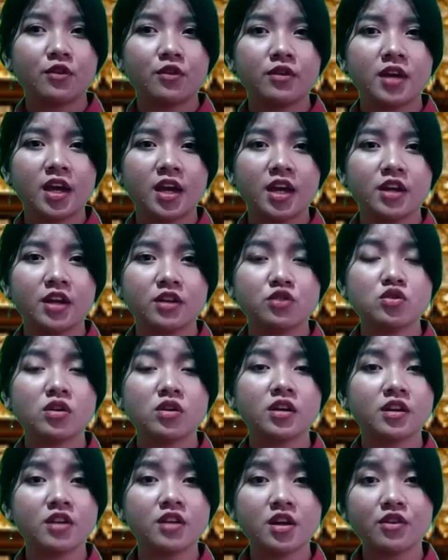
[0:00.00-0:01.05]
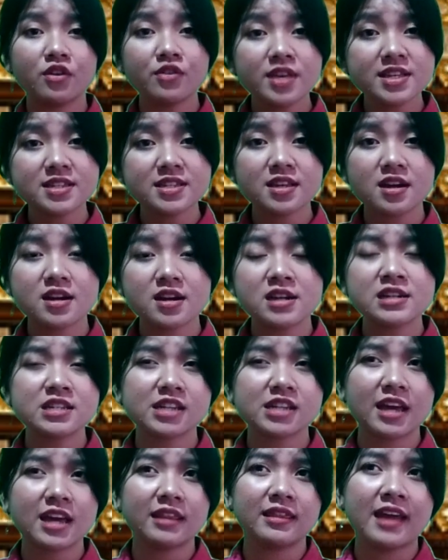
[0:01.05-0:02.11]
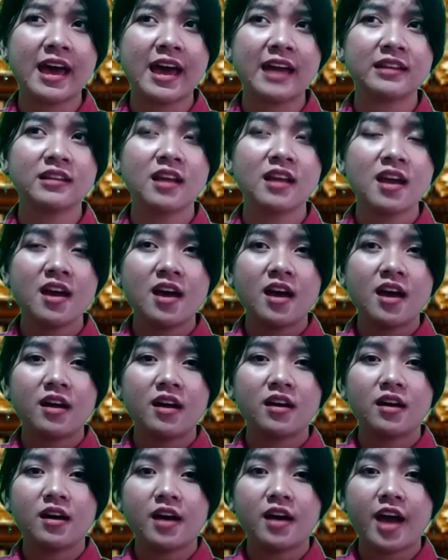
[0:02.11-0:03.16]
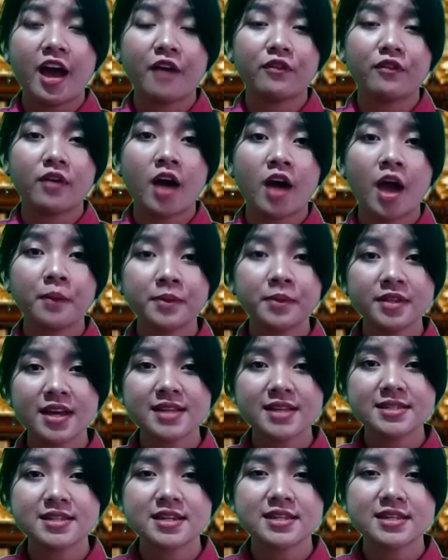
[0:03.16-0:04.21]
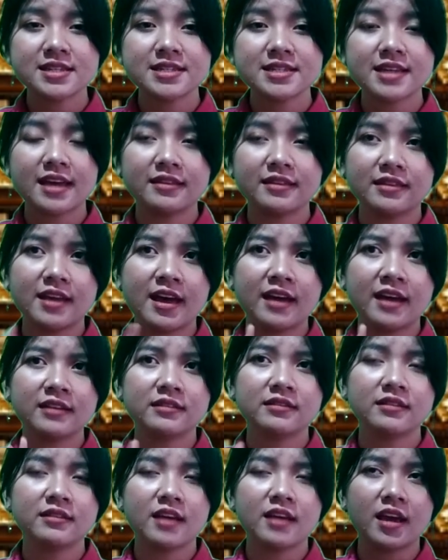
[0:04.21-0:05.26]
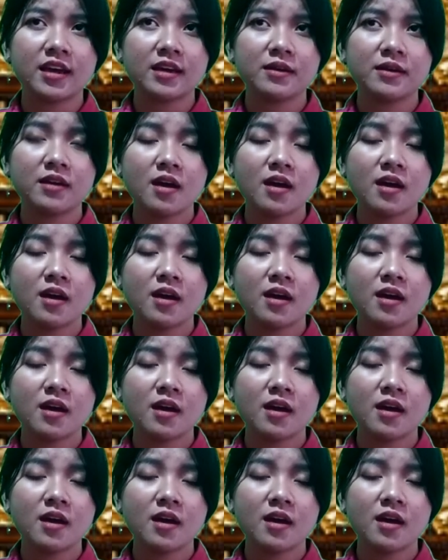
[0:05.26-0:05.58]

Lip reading: they do the research and then have a hypothesis, and then they